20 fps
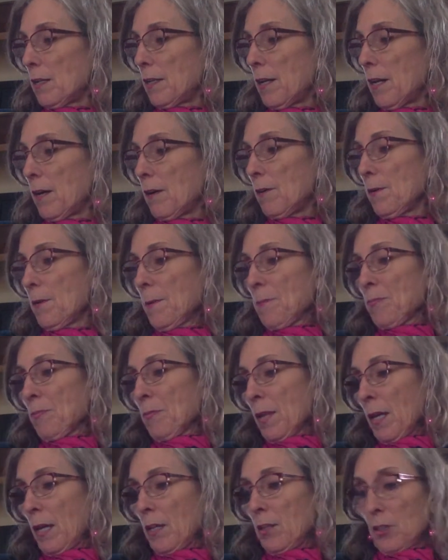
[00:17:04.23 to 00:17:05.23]
now,
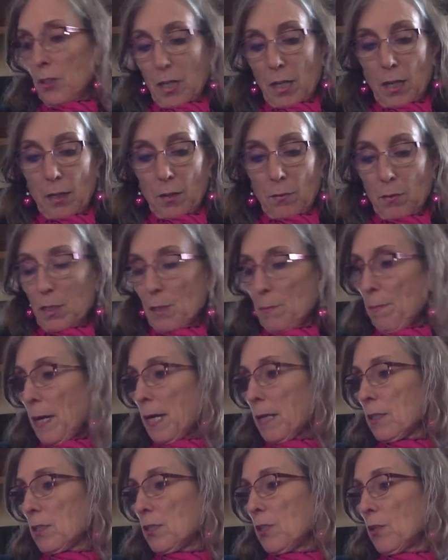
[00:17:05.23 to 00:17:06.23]
and her tongue was
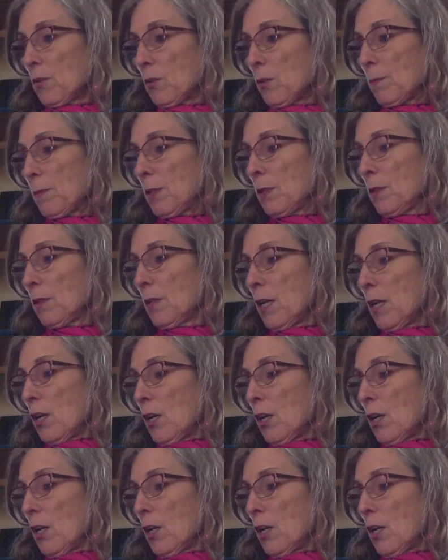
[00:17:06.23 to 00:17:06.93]
back to normal.